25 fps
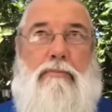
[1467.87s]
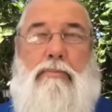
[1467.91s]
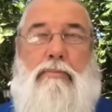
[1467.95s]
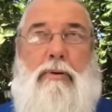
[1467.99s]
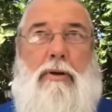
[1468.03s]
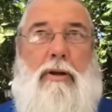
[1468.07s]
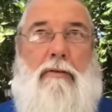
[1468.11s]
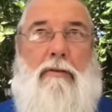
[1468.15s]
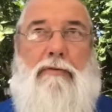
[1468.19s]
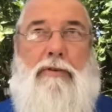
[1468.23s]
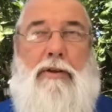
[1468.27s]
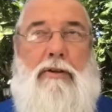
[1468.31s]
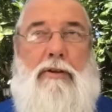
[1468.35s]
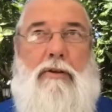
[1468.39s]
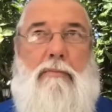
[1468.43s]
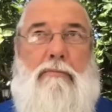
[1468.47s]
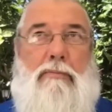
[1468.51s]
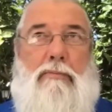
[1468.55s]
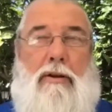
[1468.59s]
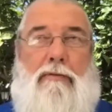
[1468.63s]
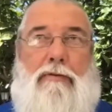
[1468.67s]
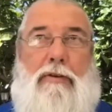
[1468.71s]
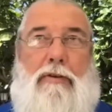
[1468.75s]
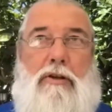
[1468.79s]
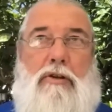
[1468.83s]
But if
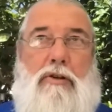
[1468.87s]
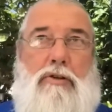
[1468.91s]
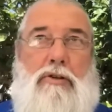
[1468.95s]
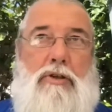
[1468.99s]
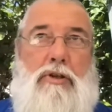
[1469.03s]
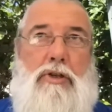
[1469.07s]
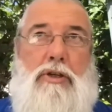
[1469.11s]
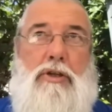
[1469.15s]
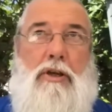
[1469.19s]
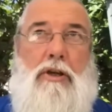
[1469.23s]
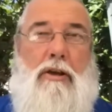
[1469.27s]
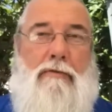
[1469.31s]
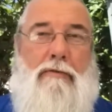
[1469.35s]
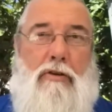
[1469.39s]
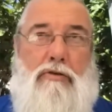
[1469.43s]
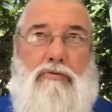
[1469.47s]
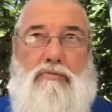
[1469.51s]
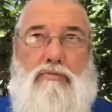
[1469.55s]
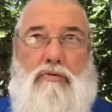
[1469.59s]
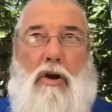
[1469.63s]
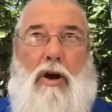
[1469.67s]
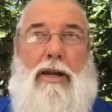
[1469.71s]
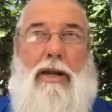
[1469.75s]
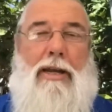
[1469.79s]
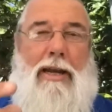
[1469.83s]
it doesn't serve us
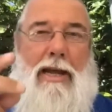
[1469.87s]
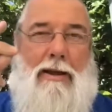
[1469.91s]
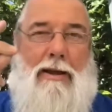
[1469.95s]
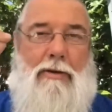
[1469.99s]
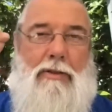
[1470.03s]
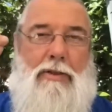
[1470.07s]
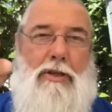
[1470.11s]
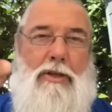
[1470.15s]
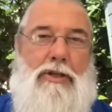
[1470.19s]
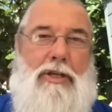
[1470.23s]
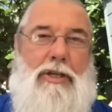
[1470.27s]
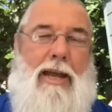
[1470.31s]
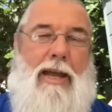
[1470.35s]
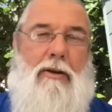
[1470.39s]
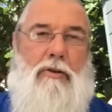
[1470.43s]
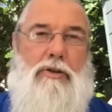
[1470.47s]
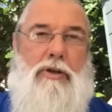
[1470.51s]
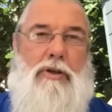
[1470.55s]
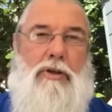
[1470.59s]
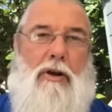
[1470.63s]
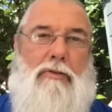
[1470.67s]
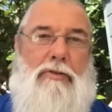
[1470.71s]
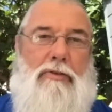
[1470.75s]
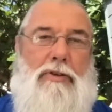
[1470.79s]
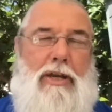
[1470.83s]
right now in the sales
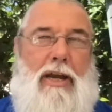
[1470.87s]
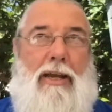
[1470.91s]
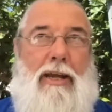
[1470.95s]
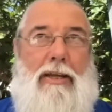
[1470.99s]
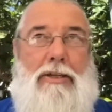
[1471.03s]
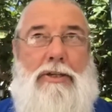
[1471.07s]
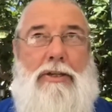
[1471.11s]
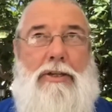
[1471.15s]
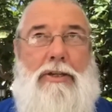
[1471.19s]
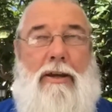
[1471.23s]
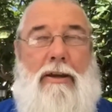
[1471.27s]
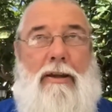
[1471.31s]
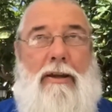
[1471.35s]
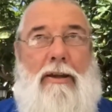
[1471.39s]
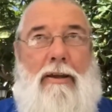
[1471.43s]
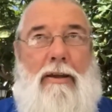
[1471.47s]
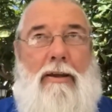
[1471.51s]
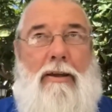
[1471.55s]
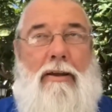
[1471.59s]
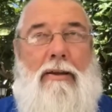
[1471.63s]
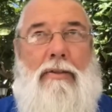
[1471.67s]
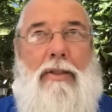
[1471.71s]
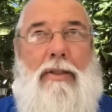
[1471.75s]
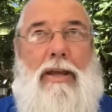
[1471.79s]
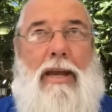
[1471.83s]
context,
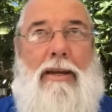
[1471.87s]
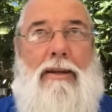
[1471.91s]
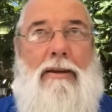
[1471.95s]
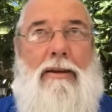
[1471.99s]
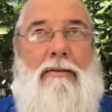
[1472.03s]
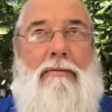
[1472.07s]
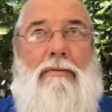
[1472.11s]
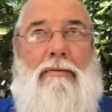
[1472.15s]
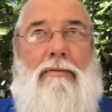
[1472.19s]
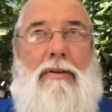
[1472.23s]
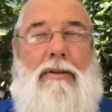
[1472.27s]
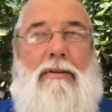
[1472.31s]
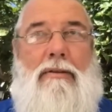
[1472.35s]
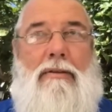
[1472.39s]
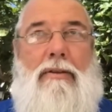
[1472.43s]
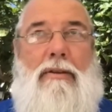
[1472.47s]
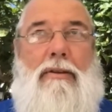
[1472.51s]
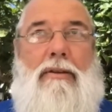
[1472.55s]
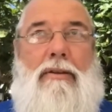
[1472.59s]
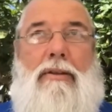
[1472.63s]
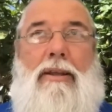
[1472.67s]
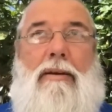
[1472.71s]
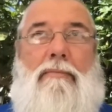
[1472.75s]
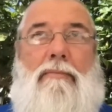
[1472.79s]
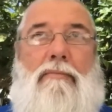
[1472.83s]
then
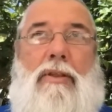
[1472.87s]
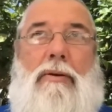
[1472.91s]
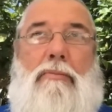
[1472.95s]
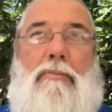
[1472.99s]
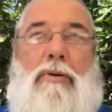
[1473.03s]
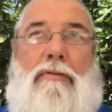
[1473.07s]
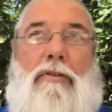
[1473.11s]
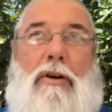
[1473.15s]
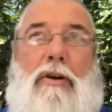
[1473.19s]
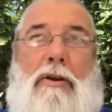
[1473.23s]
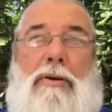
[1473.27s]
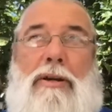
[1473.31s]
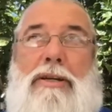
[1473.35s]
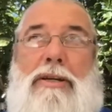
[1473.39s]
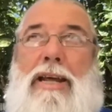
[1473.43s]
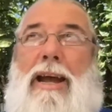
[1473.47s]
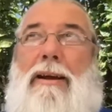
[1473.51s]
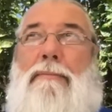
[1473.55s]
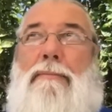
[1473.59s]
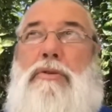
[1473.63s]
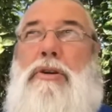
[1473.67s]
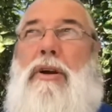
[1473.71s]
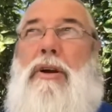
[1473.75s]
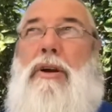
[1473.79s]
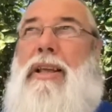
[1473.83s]
then we've got to
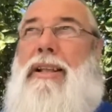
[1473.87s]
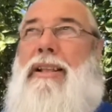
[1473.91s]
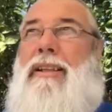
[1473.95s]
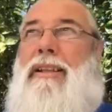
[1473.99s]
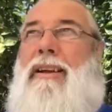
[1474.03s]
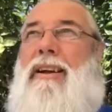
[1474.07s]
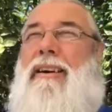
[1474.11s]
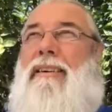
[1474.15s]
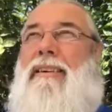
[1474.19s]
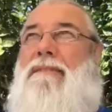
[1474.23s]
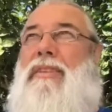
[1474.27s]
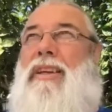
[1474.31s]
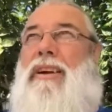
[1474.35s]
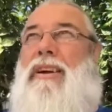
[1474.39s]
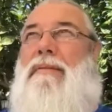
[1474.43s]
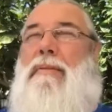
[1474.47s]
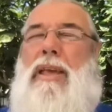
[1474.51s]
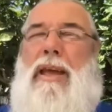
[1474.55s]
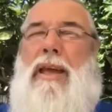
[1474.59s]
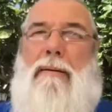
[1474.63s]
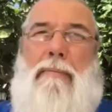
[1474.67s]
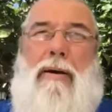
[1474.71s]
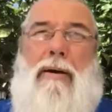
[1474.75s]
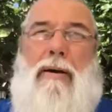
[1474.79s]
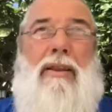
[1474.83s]
adapt. So I think,
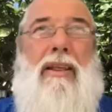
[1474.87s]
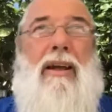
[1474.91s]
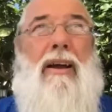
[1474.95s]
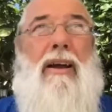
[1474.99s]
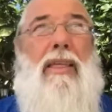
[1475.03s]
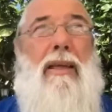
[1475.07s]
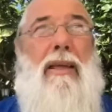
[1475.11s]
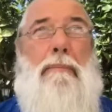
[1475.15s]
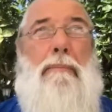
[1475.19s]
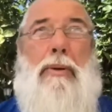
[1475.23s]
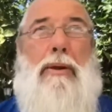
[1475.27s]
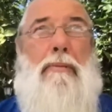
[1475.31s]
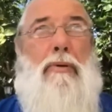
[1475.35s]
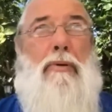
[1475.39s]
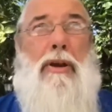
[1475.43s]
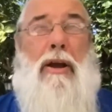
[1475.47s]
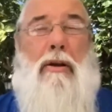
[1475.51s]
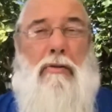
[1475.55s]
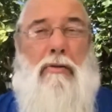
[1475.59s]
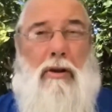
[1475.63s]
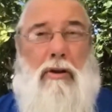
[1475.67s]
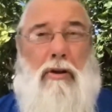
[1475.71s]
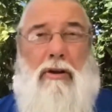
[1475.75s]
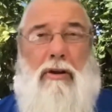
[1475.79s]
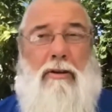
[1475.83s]
yeah, I think people
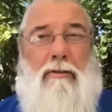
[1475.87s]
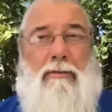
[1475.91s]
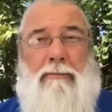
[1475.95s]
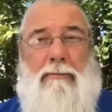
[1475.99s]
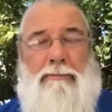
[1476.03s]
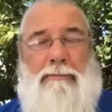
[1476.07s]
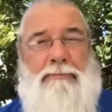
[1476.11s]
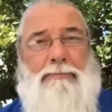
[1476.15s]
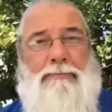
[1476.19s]
don't learn.